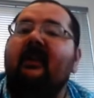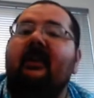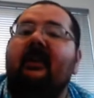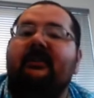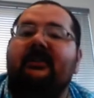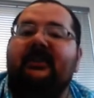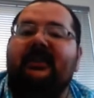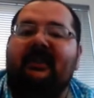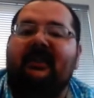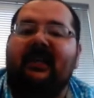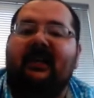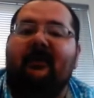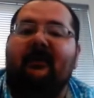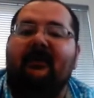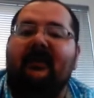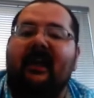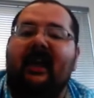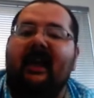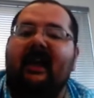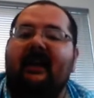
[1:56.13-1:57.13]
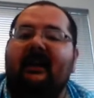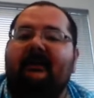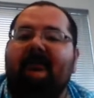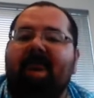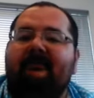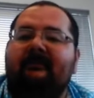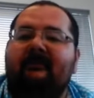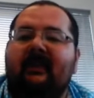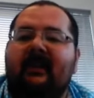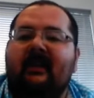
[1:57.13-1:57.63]
Just click on that,
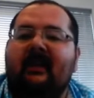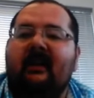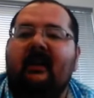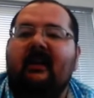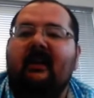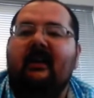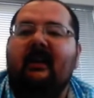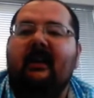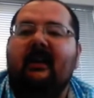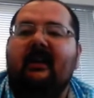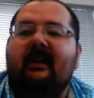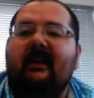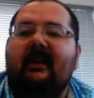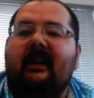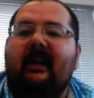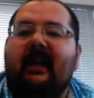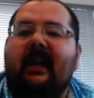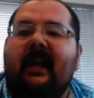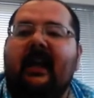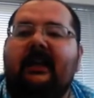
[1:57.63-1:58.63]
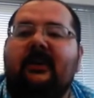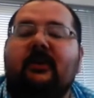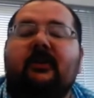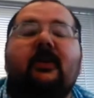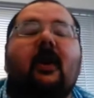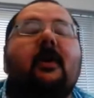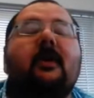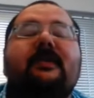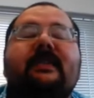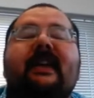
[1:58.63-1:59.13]
and you'll
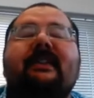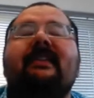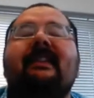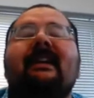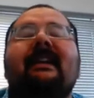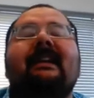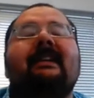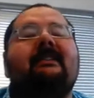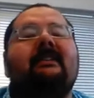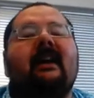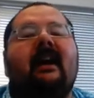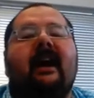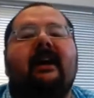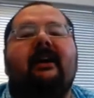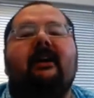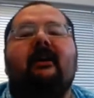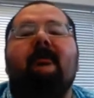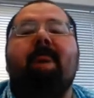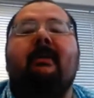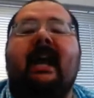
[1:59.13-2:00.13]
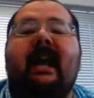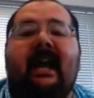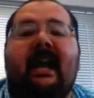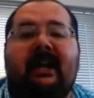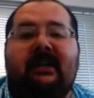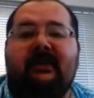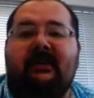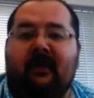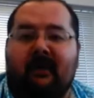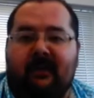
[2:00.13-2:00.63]
notice that the entire
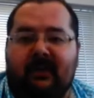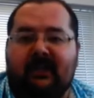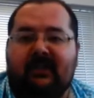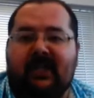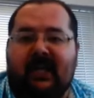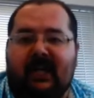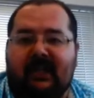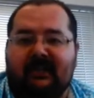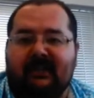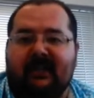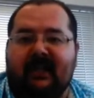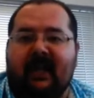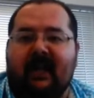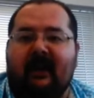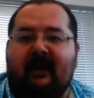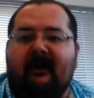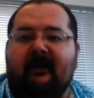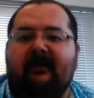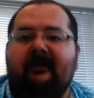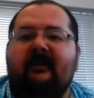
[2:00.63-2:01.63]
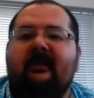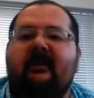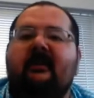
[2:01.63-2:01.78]
page is going to change now.